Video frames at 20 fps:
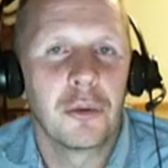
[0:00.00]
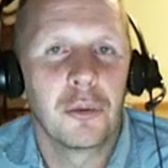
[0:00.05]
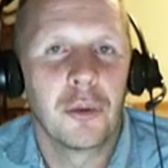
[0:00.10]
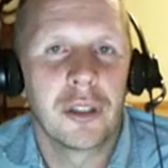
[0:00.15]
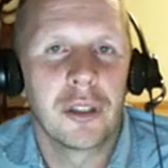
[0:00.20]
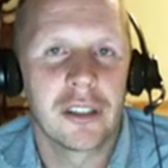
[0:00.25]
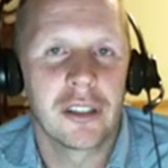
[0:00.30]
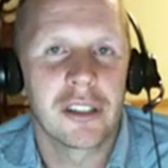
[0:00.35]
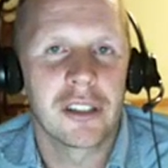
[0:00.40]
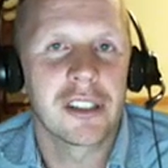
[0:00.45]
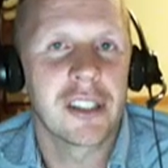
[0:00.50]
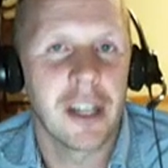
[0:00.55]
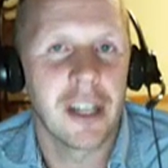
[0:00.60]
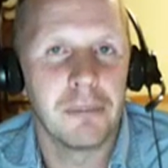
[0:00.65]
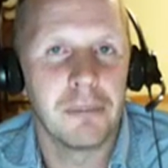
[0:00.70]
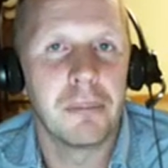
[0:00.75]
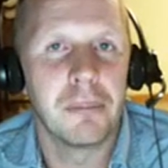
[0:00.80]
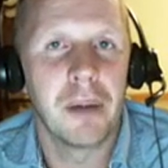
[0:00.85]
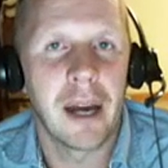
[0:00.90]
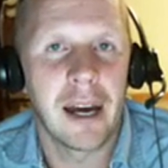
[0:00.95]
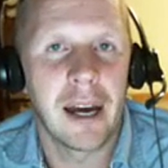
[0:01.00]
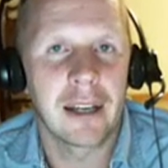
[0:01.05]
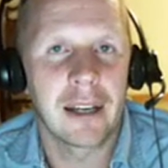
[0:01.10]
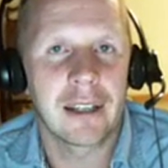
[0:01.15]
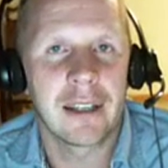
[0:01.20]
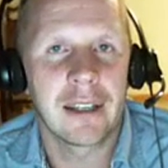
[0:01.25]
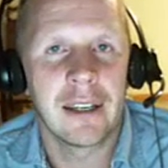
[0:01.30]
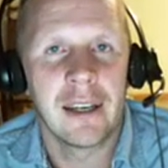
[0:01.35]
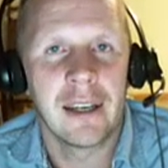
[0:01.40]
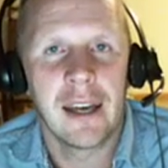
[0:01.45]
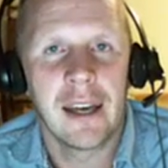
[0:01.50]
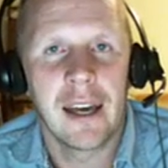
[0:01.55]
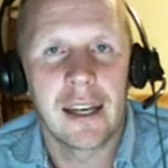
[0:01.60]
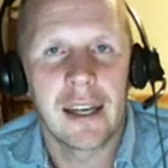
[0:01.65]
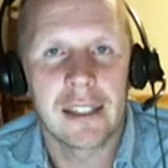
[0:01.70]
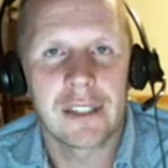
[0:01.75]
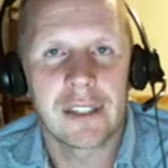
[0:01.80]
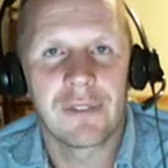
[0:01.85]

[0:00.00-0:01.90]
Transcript: when to step back as